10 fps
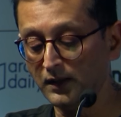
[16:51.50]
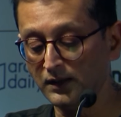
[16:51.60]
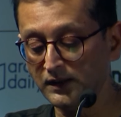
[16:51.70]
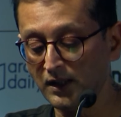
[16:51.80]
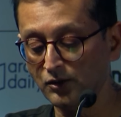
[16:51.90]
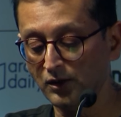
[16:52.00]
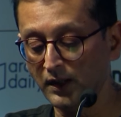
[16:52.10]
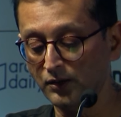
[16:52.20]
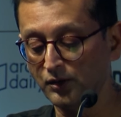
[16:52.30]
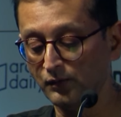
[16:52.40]
a central
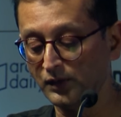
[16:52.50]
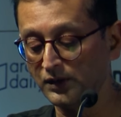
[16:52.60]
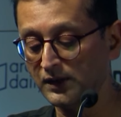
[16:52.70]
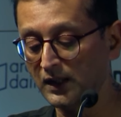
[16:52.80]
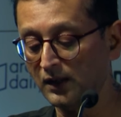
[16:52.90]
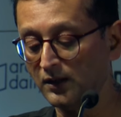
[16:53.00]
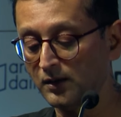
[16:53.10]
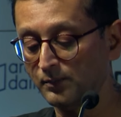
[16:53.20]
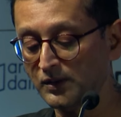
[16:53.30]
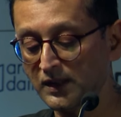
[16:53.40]
atrium with a steel and
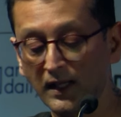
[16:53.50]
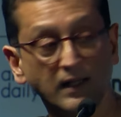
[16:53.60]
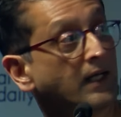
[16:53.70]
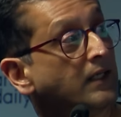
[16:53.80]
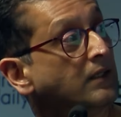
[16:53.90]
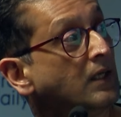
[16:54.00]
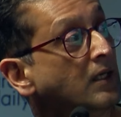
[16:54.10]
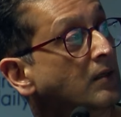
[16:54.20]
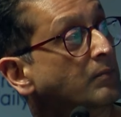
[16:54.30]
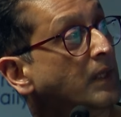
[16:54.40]
timber skylight,
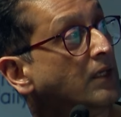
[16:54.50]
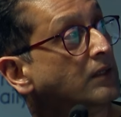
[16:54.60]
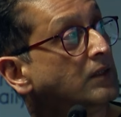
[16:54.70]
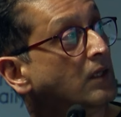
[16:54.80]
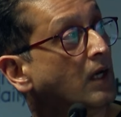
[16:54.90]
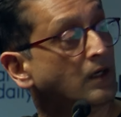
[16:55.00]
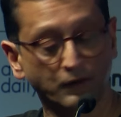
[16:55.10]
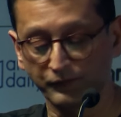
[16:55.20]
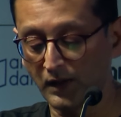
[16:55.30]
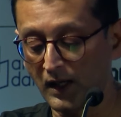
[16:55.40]
made it the lung
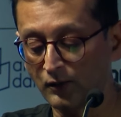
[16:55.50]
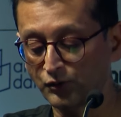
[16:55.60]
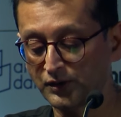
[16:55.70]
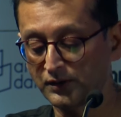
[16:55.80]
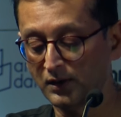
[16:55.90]
of the house